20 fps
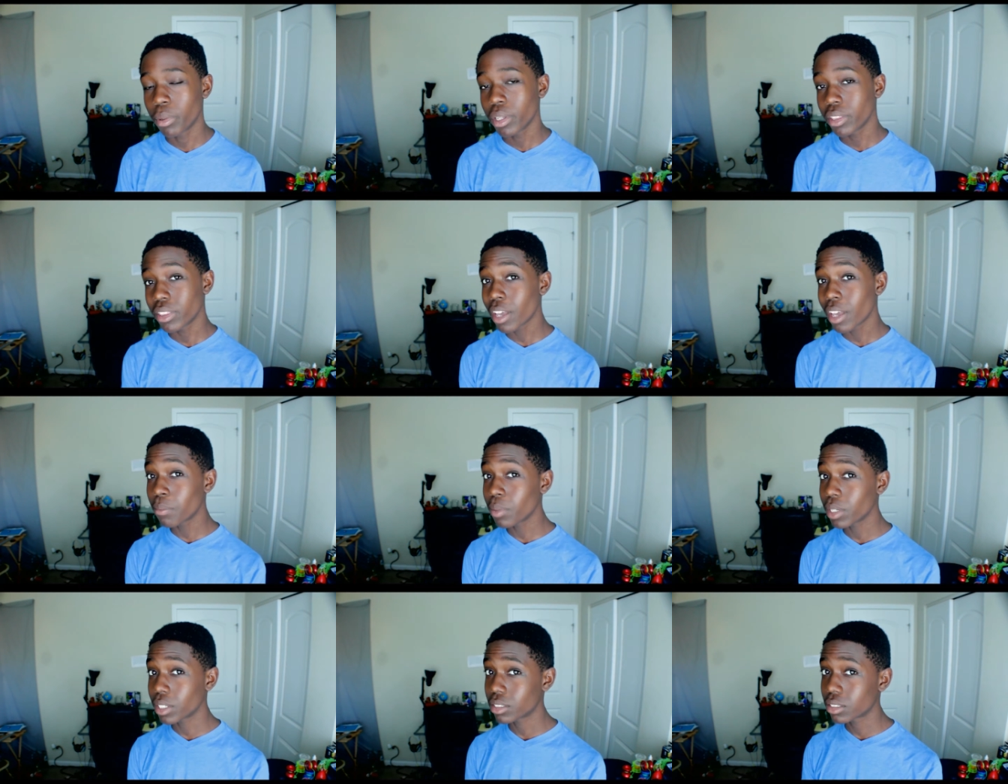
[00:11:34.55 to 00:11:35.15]
But
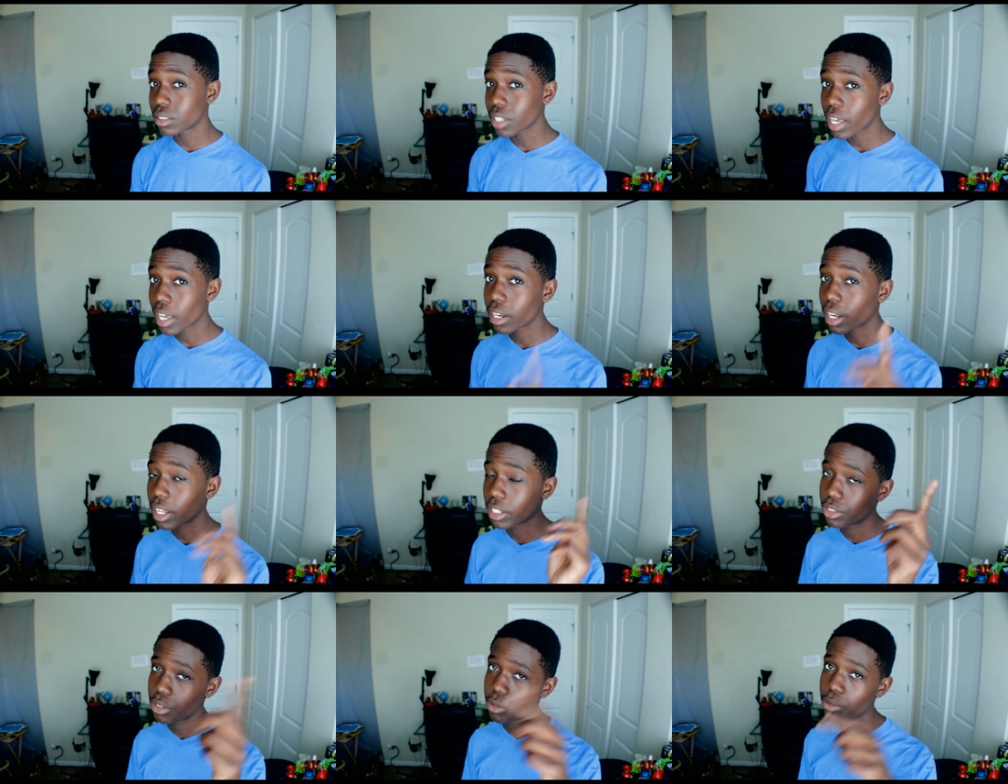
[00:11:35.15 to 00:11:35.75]
that being said,
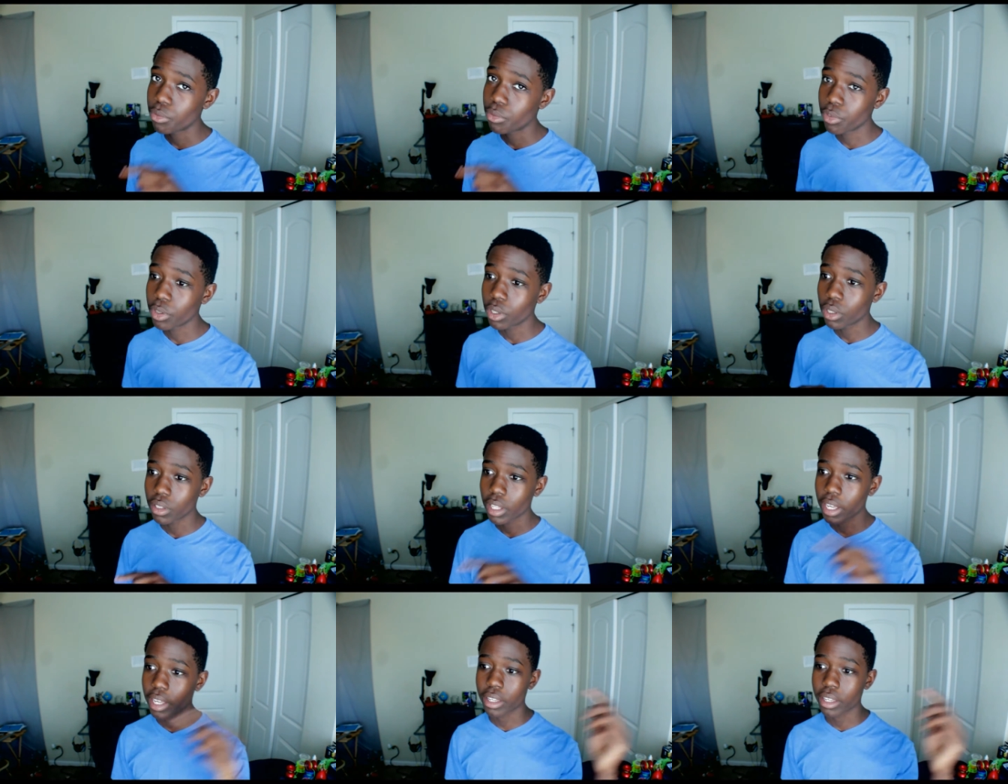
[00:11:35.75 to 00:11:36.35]
I do
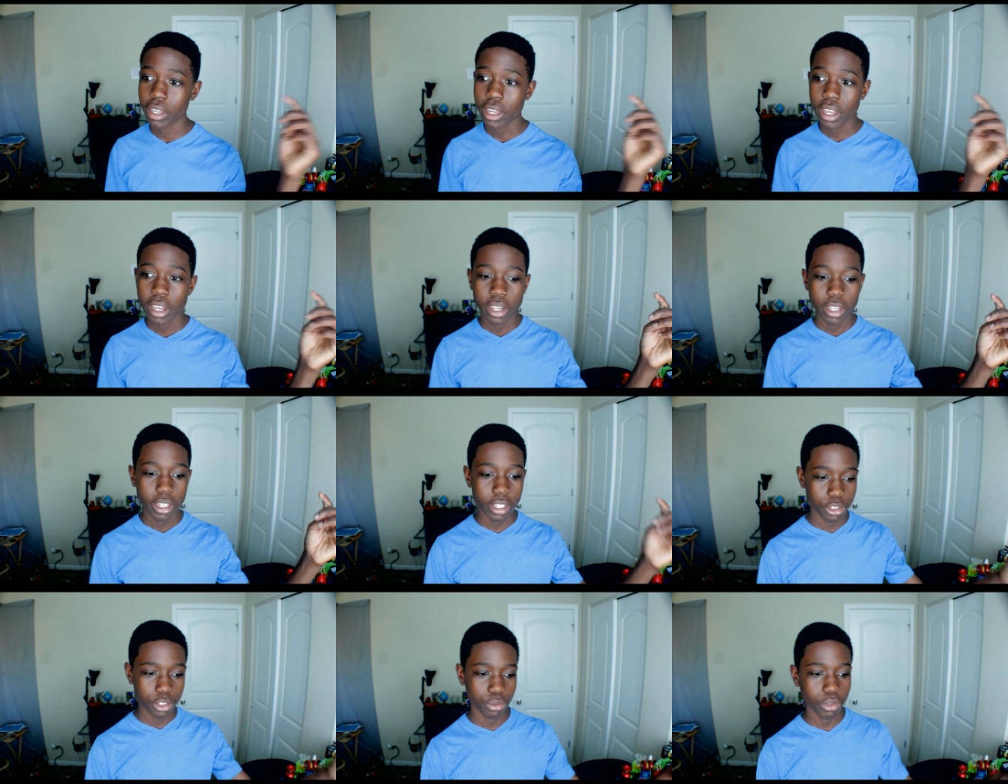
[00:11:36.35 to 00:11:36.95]
feel like
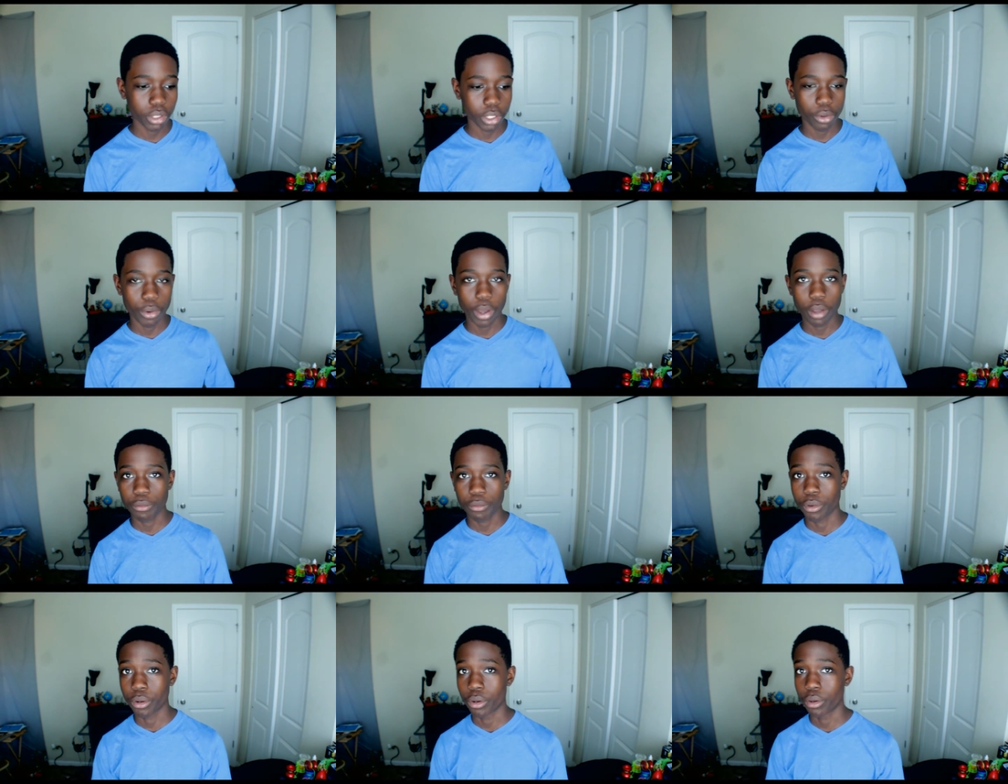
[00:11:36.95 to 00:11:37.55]
it's really
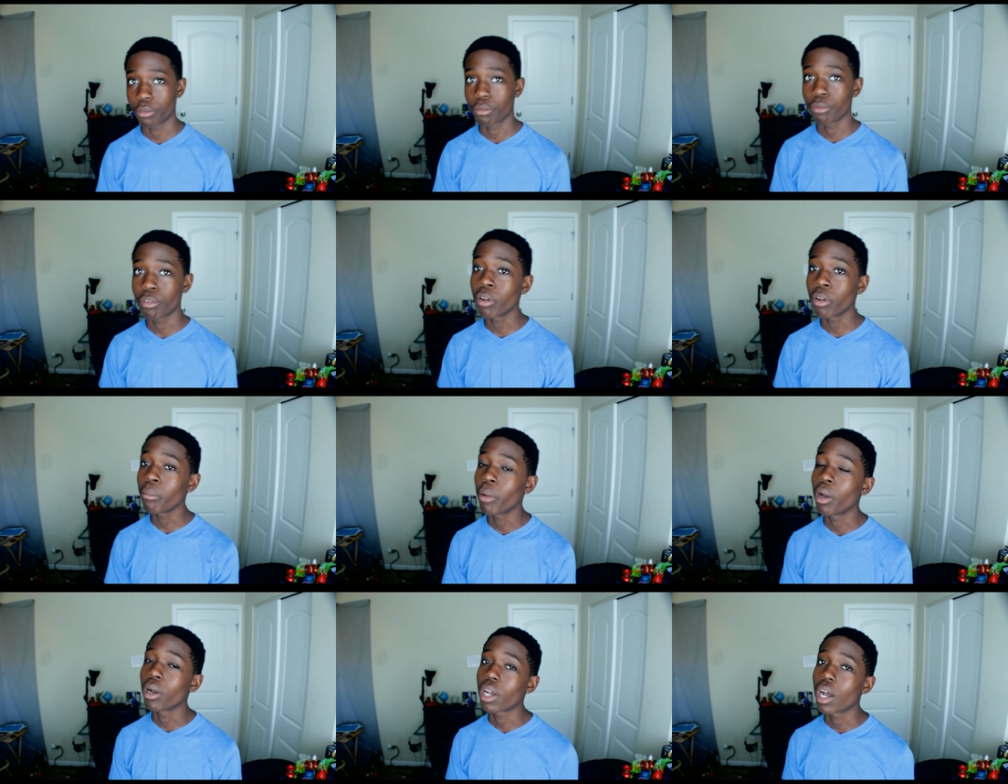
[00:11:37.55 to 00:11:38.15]
great for
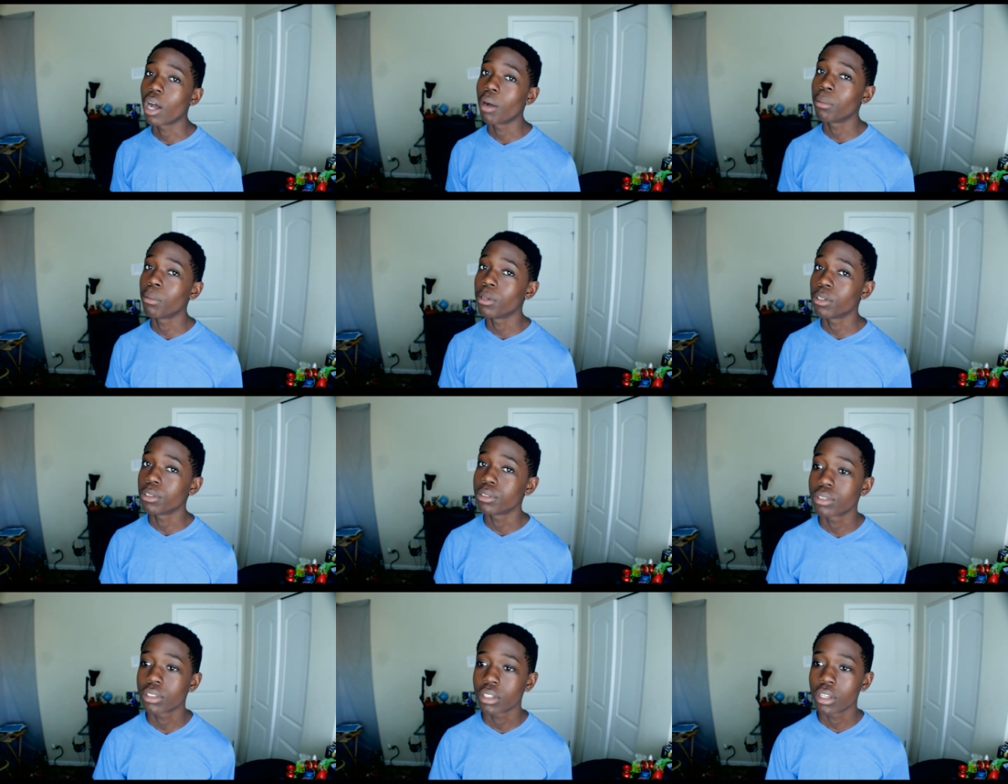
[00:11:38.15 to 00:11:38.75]
front mount
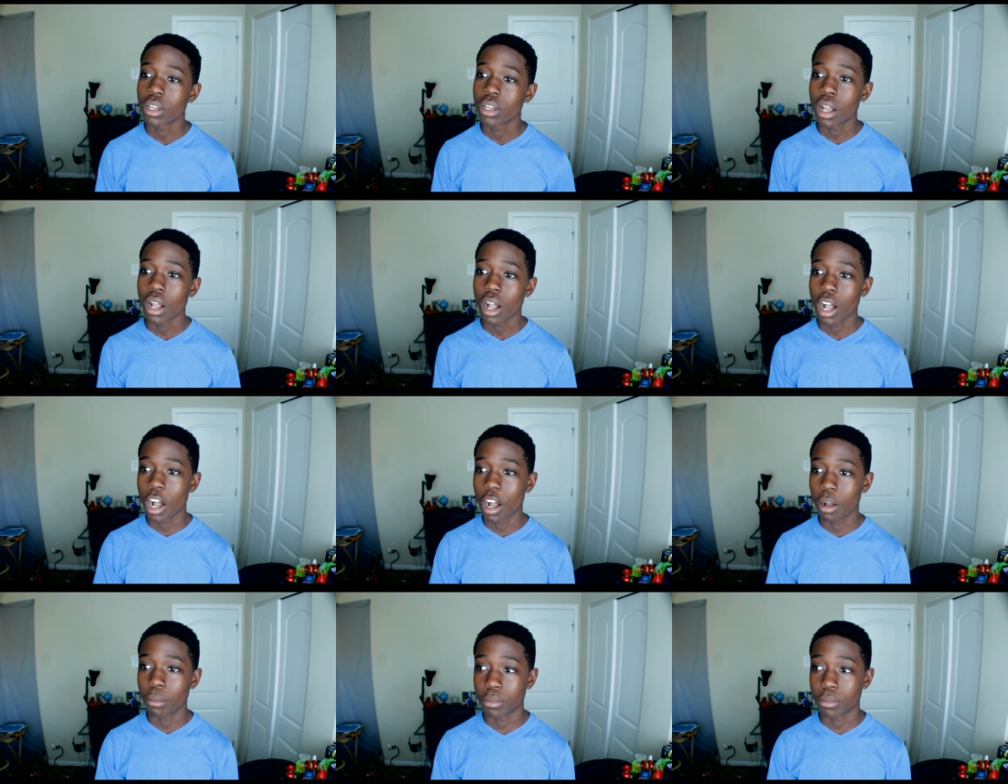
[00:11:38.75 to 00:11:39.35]
combos,
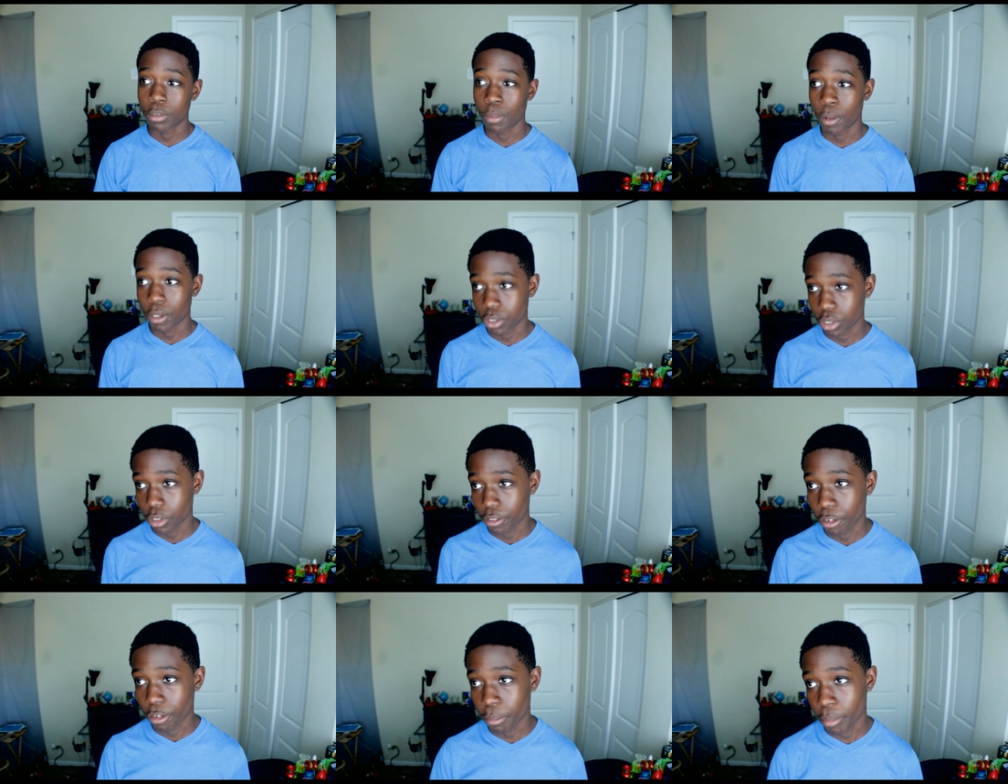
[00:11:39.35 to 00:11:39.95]

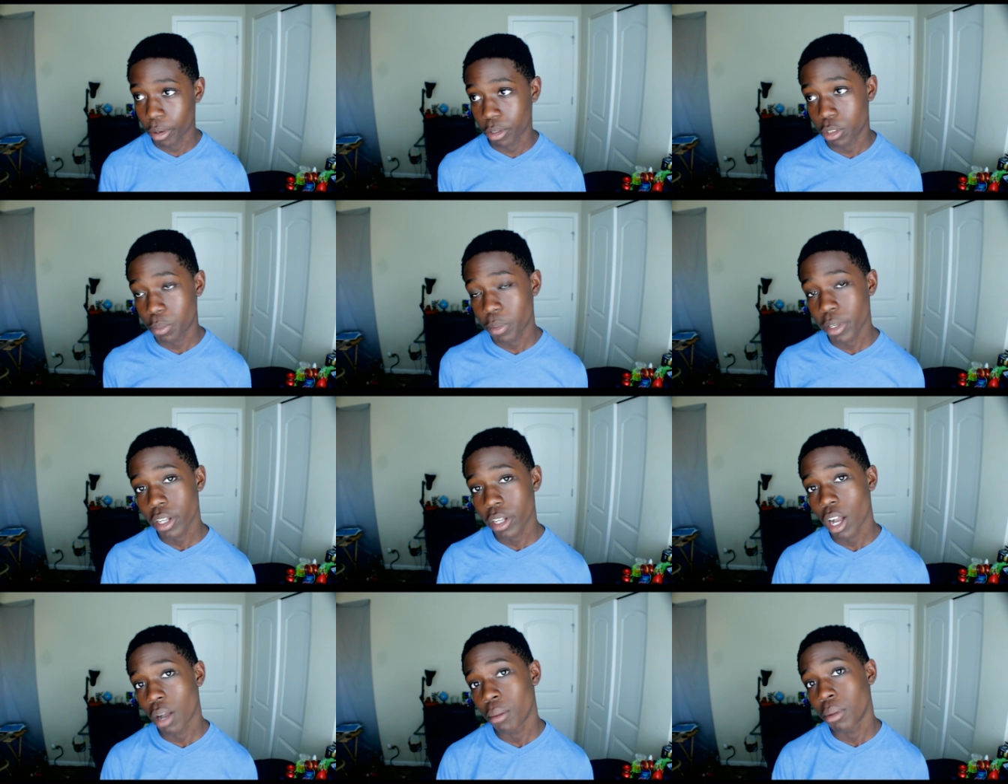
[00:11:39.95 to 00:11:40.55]
especially front mount
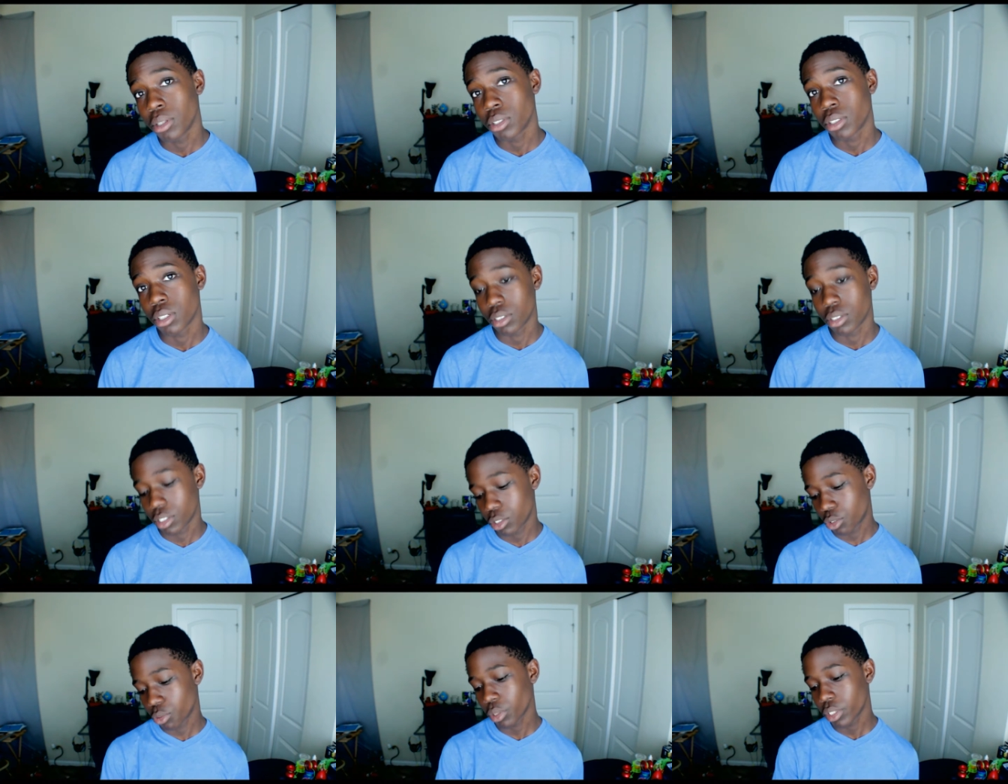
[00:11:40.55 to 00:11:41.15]
speed combos,
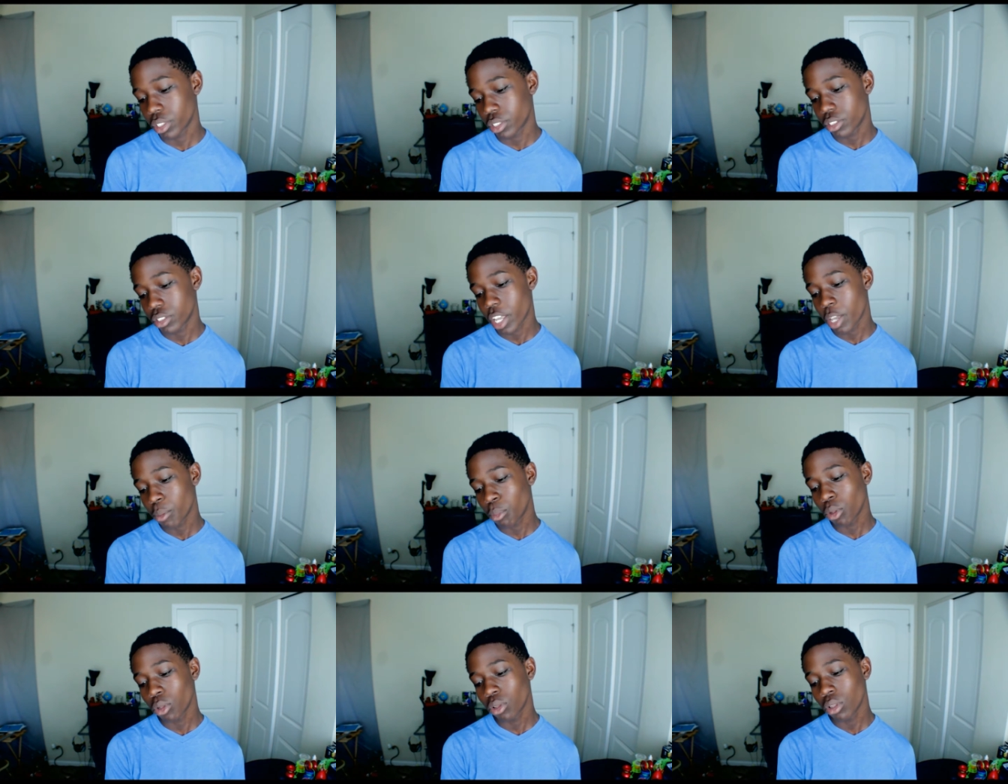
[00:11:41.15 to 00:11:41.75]
because it's really
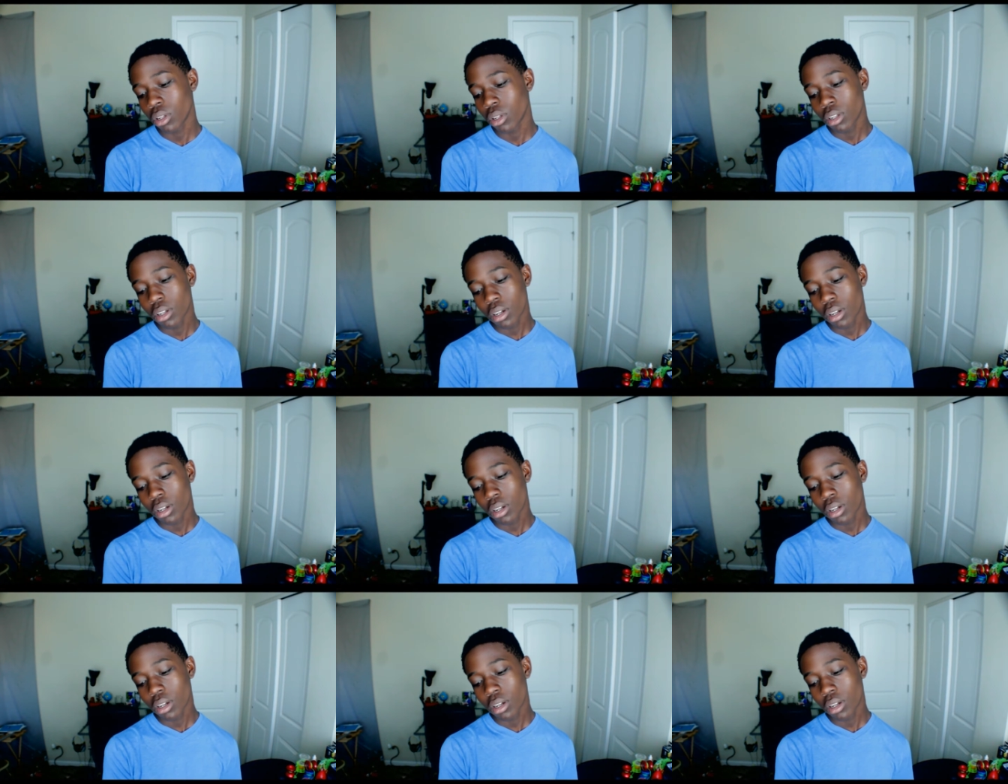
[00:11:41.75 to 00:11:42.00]
stable,